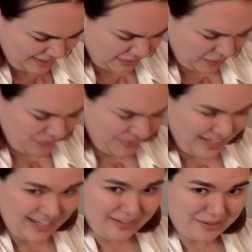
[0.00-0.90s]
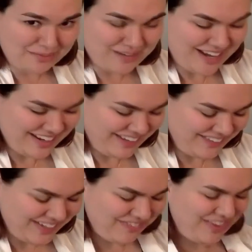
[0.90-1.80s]
hold that in the body,
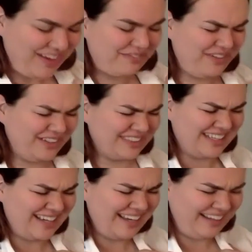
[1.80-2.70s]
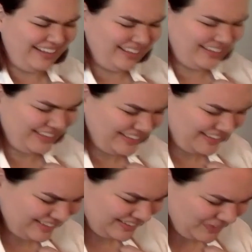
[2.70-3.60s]
whatever that feels like,
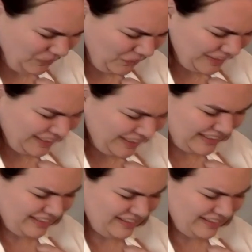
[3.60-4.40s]
holding it.